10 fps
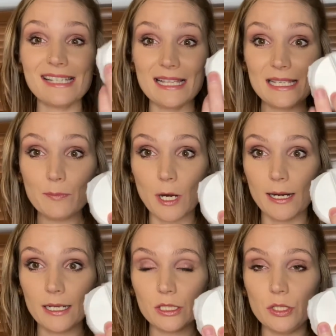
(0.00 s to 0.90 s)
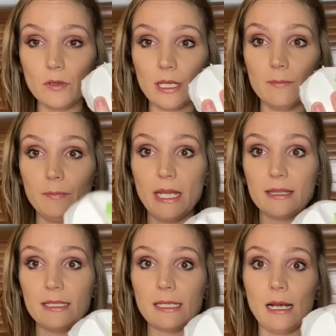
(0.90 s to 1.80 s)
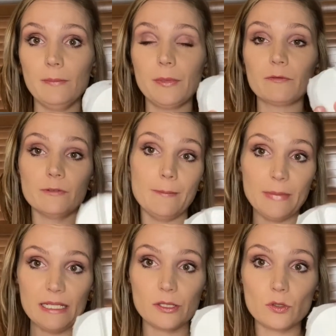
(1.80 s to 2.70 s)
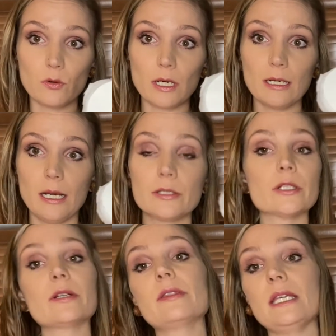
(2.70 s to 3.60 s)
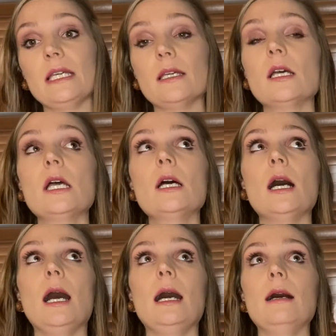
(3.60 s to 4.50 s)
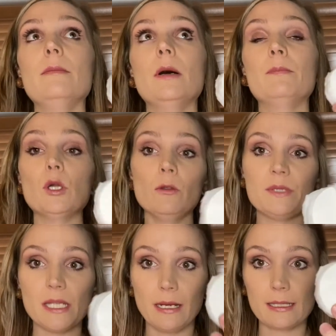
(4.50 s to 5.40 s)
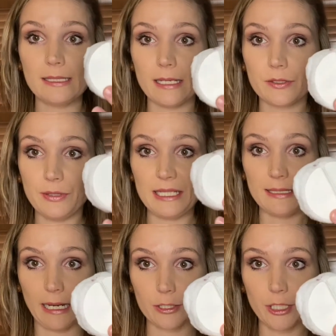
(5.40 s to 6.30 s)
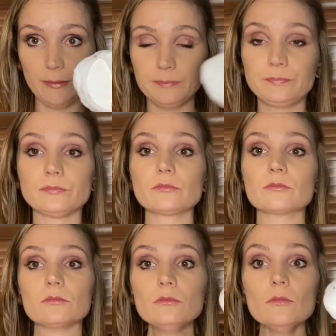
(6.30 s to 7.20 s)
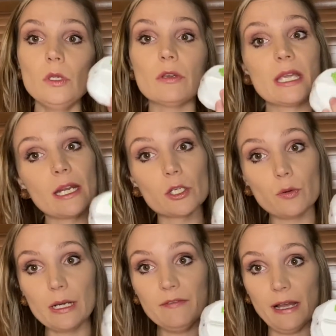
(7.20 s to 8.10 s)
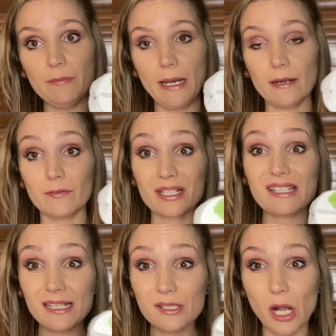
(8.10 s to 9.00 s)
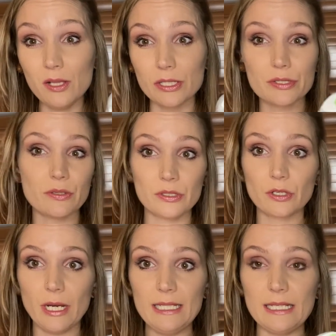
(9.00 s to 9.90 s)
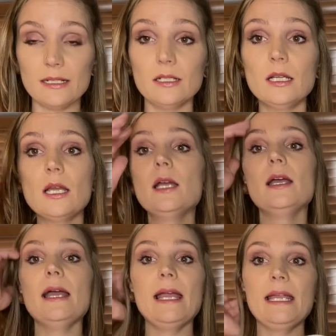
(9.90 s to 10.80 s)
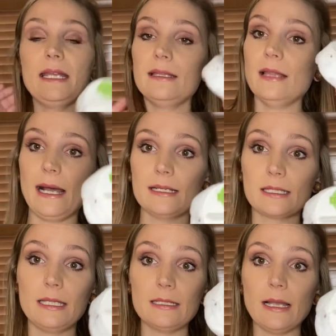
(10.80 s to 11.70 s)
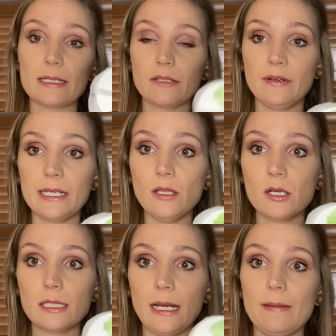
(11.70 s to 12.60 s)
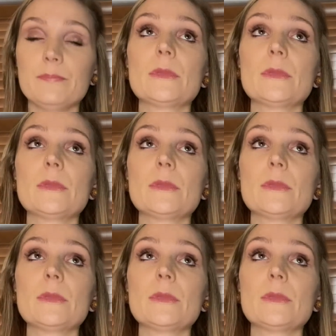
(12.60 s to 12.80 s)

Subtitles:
product. You can pick this up from my store under the bulbs and accessories section. You can get a 25 pack for $6, so it's a great deal, and these last a very long time.